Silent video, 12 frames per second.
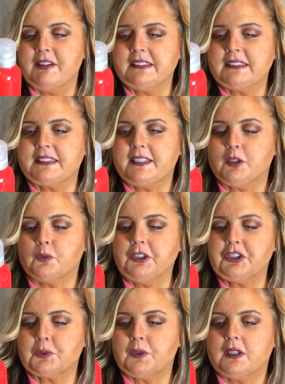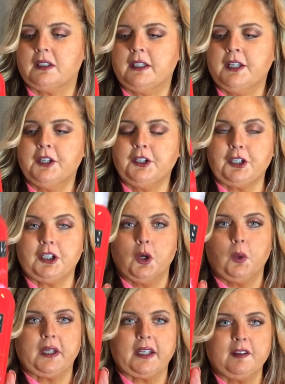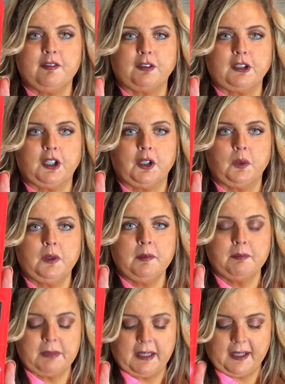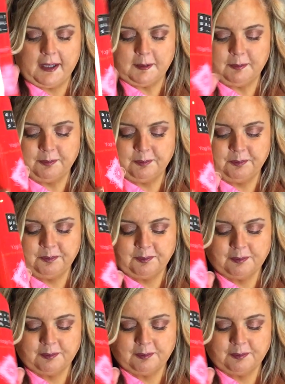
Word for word: This is the Ritual Yogi Flow um,